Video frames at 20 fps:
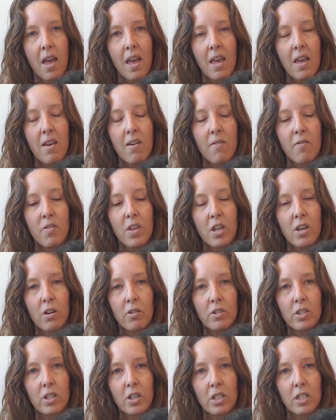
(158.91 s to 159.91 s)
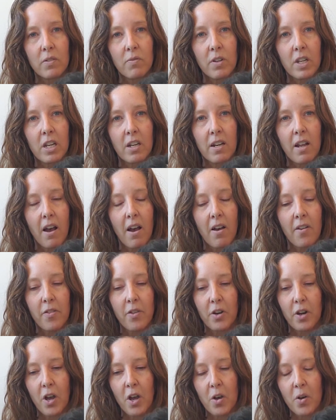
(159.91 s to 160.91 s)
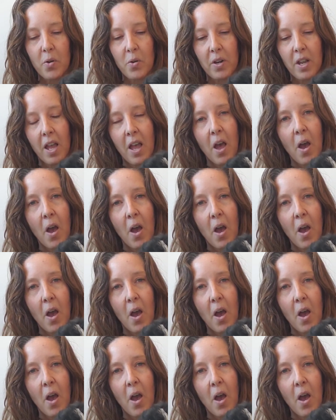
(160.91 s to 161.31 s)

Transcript: if they don't start to figure it out on their own.